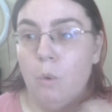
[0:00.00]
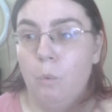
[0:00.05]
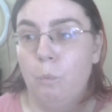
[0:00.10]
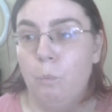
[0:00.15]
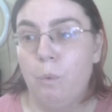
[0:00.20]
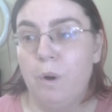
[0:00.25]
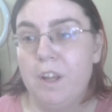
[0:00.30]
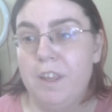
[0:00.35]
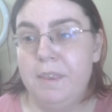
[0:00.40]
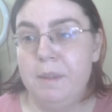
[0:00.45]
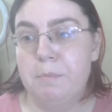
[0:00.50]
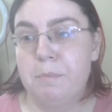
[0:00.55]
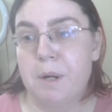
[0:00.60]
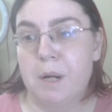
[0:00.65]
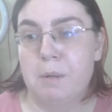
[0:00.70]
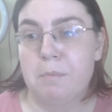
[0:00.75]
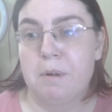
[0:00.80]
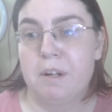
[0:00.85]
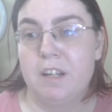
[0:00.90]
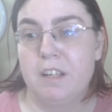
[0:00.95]
One of the
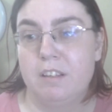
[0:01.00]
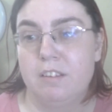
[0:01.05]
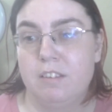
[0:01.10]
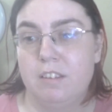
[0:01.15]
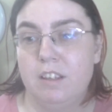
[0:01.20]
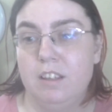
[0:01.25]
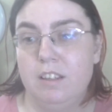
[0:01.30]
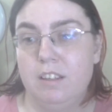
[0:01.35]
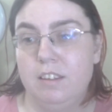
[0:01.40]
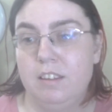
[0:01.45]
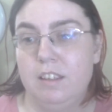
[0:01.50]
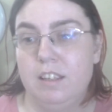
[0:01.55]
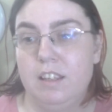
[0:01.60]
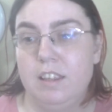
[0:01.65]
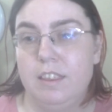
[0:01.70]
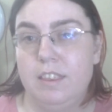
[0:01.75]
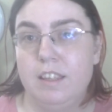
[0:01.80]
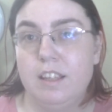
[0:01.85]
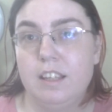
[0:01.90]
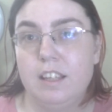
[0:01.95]
brow products is the
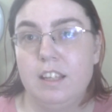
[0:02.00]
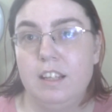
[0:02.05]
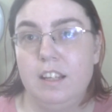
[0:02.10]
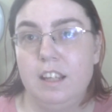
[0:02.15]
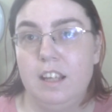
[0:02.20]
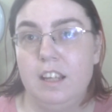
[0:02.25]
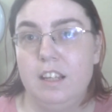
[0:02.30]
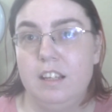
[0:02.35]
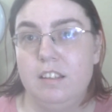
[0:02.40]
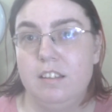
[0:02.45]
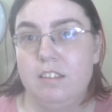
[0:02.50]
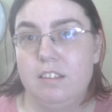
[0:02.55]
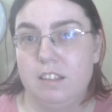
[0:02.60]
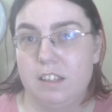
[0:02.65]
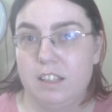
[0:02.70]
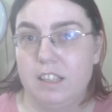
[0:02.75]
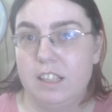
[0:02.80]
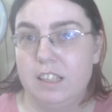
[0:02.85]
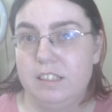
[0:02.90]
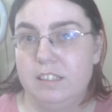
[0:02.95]
Thicket and
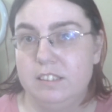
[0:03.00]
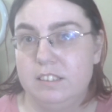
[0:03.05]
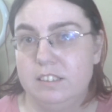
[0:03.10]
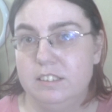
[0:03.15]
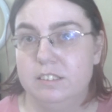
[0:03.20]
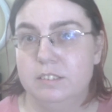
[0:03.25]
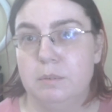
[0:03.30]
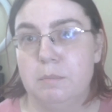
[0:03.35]
Stick It